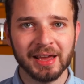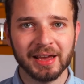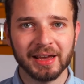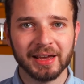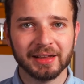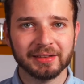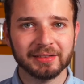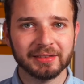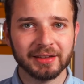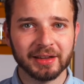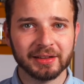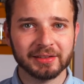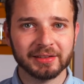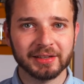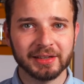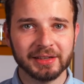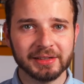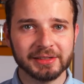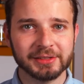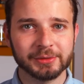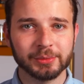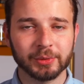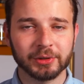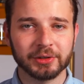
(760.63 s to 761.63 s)
and that
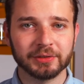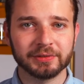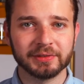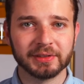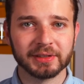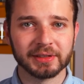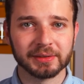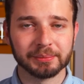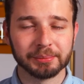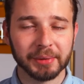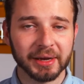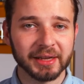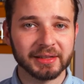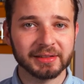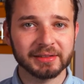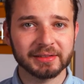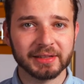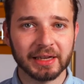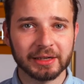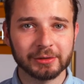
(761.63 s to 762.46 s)
he's one of the main